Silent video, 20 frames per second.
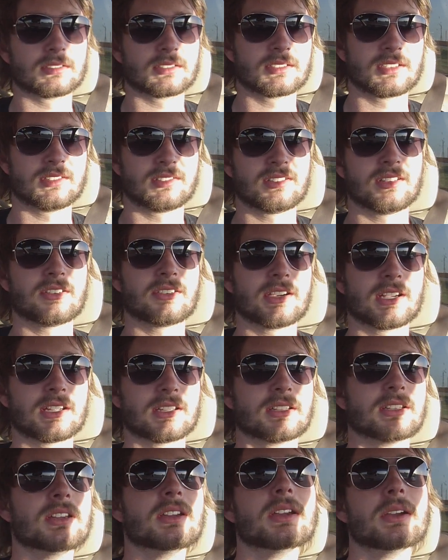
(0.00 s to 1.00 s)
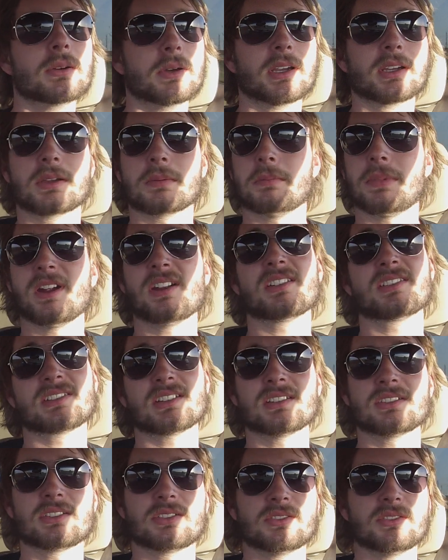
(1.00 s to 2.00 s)
considering in
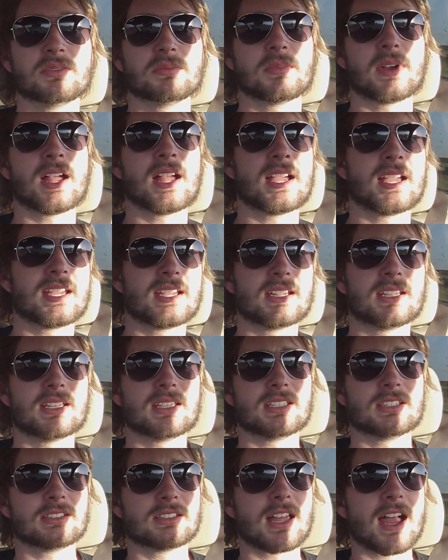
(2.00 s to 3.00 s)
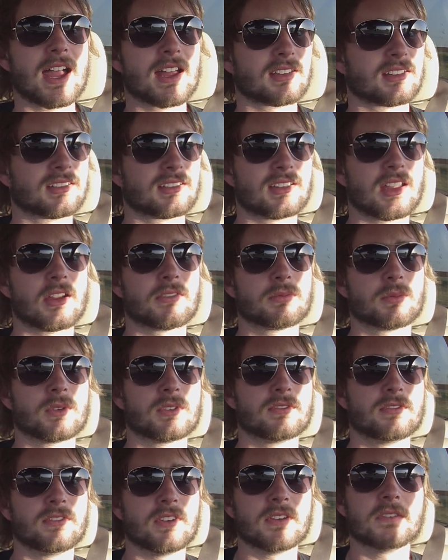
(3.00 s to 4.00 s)
comparison to my last
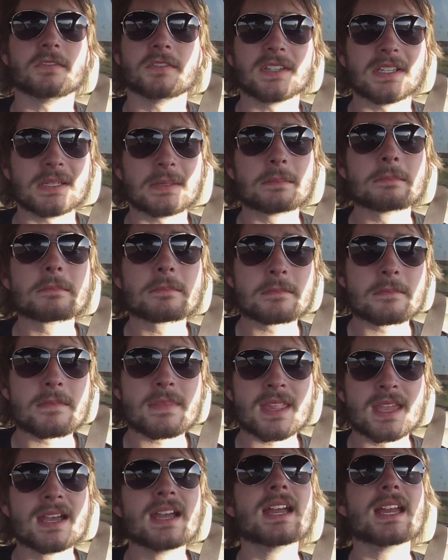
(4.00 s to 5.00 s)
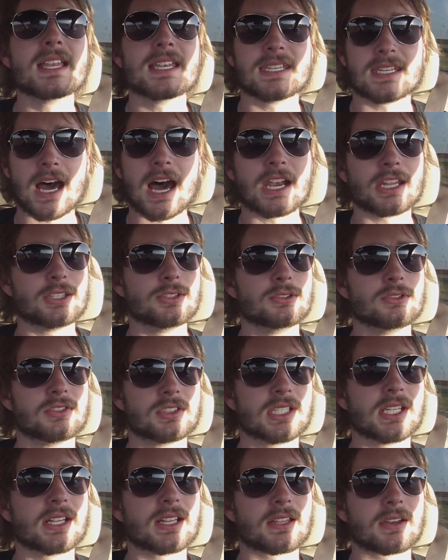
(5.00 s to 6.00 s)
F-150, not a huge
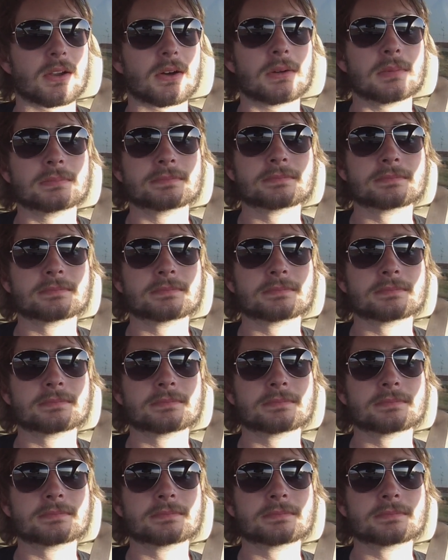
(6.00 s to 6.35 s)
deal at all.